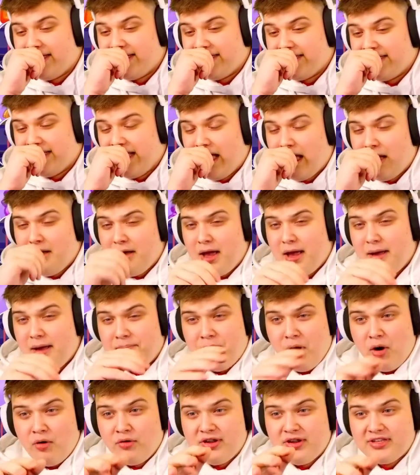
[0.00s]
A
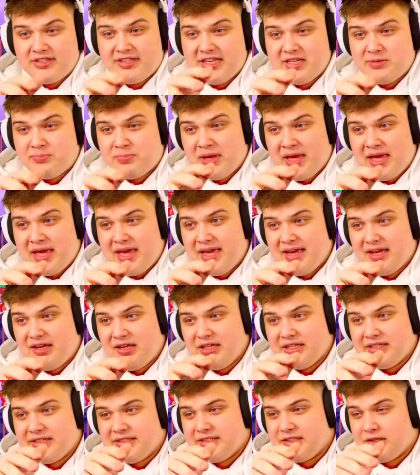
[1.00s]
bonus this big
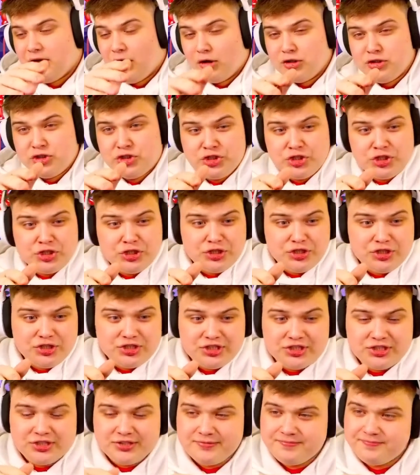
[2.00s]
on Sugar
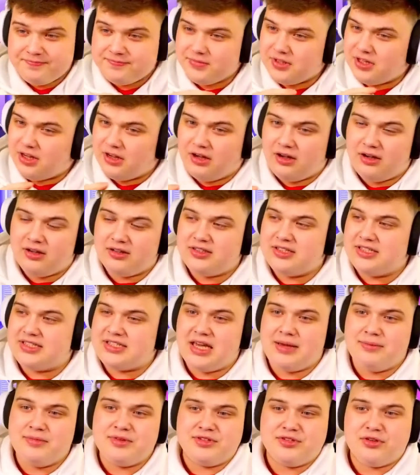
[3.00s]
Rush? Oh, this game
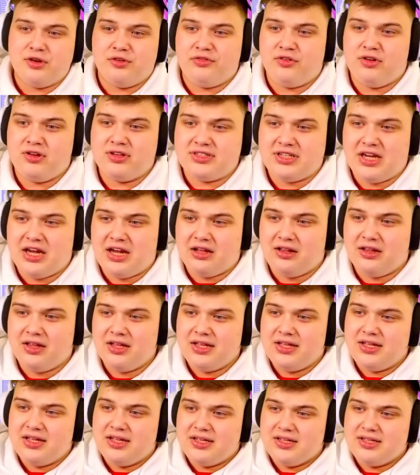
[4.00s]
is so volatile.
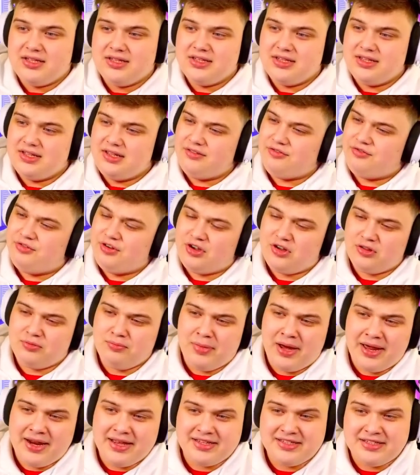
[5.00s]
If we could
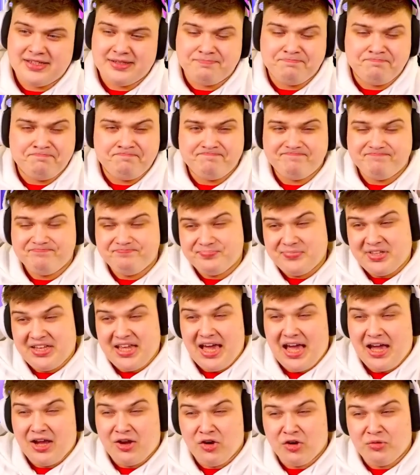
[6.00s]
manage to get a
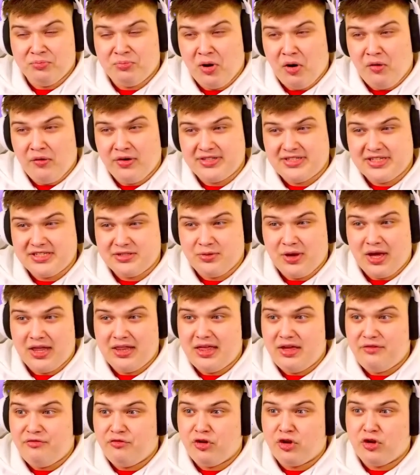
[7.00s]
good bonus as well.
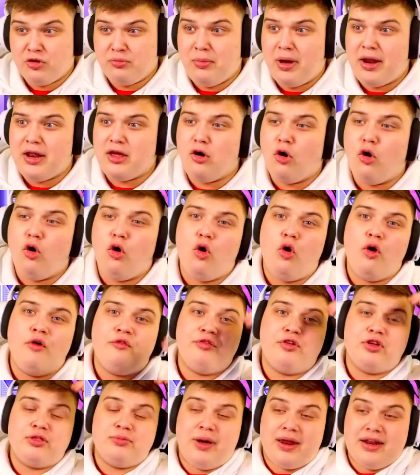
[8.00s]
If we could manage... Oh, if we
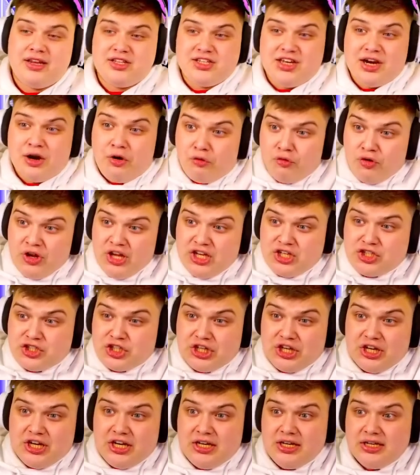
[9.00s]
could manage to get a
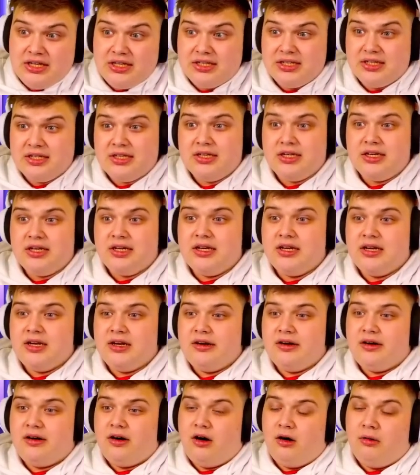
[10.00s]
re-trigger.
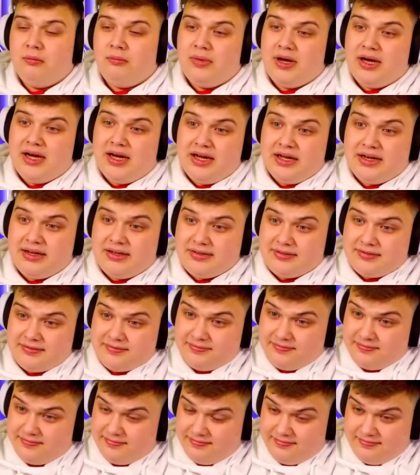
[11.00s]
Oh, man.
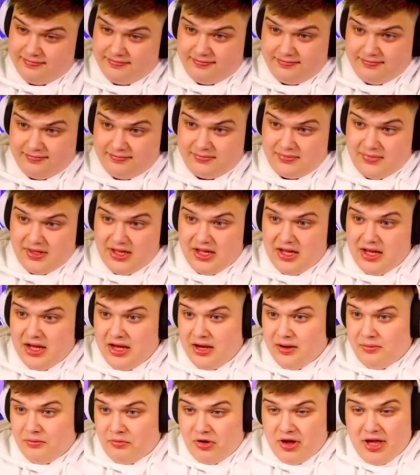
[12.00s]

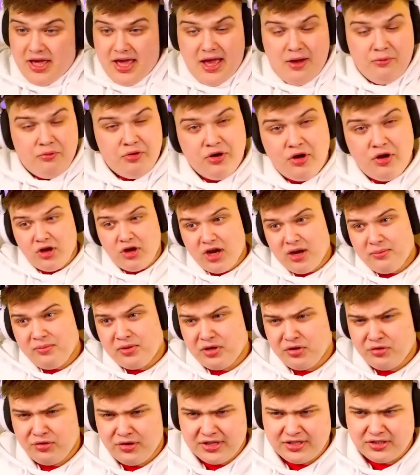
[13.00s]
But, yeah, we're not be
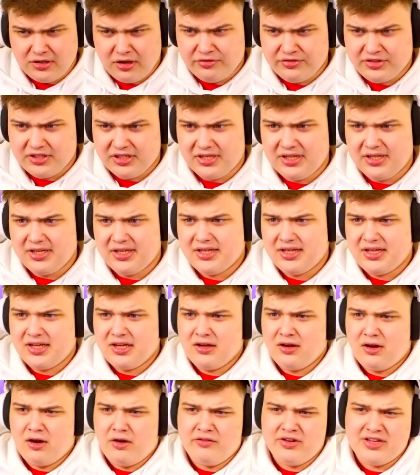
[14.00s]
doing this often.
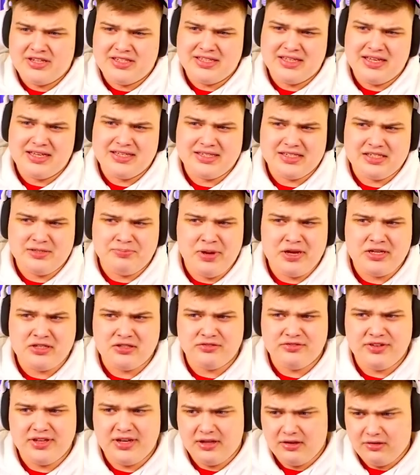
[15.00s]
Obviously, it's a special
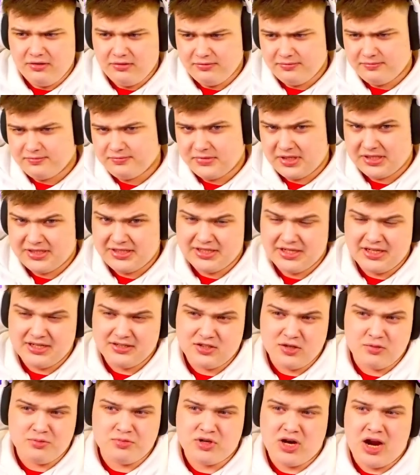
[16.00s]
video. It's a
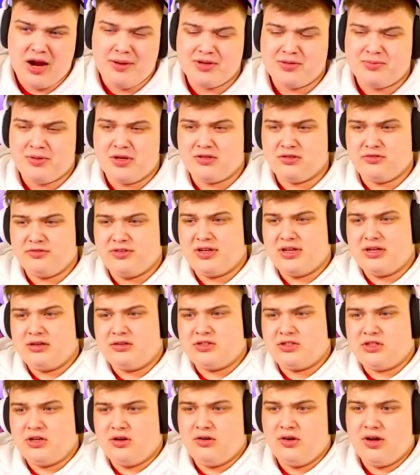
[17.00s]
subscriber special video,
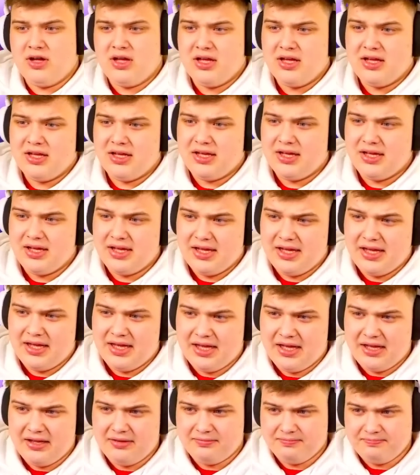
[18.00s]
so we're
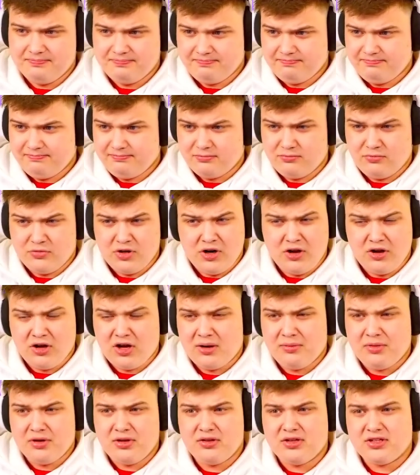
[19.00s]
not going to be
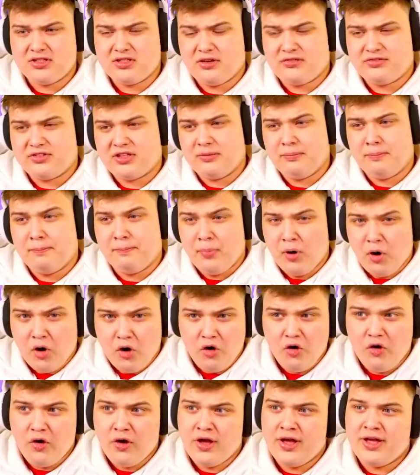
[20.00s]
doing this often, but
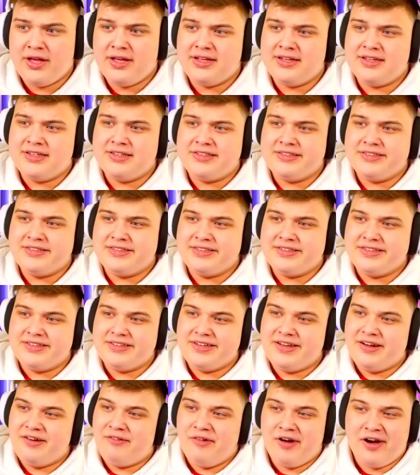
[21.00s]

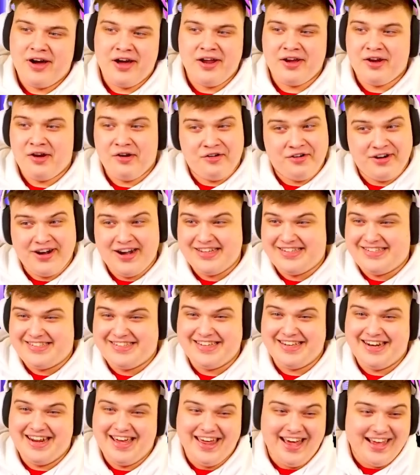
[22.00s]
we're going to go crazy
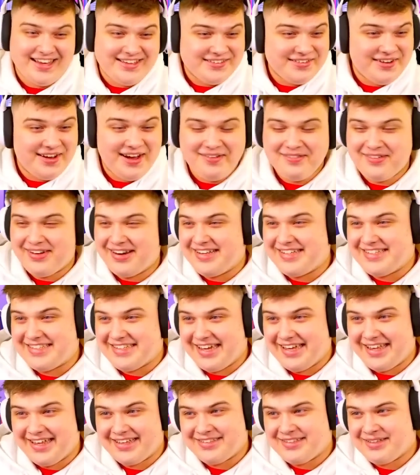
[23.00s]
today. That's what I'm going to say.
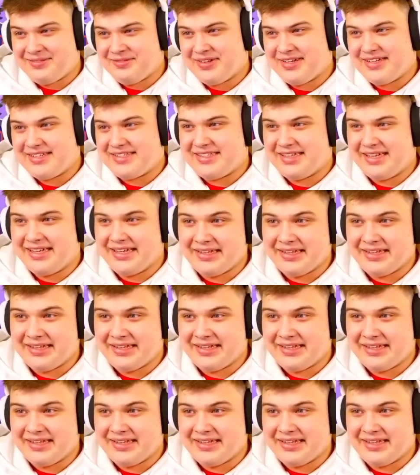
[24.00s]
That's what I'm going to say.